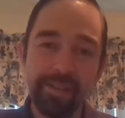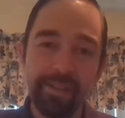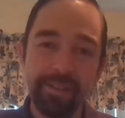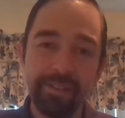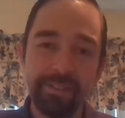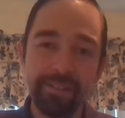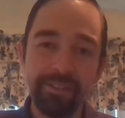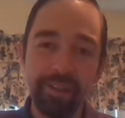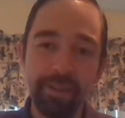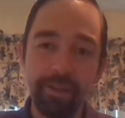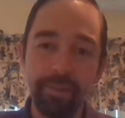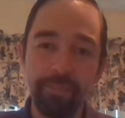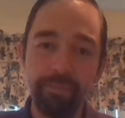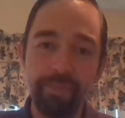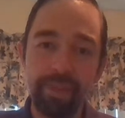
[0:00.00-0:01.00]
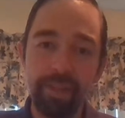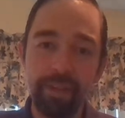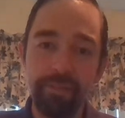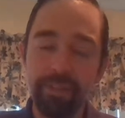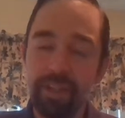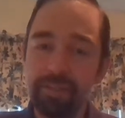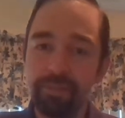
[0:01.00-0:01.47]
So,
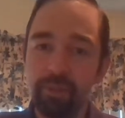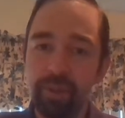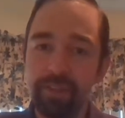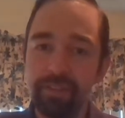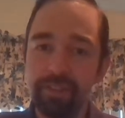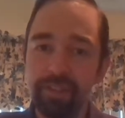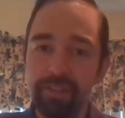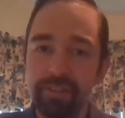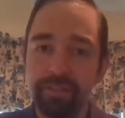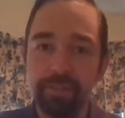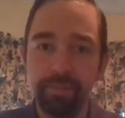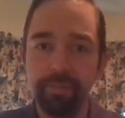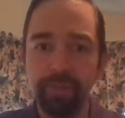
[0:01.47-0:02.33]
if you have questions,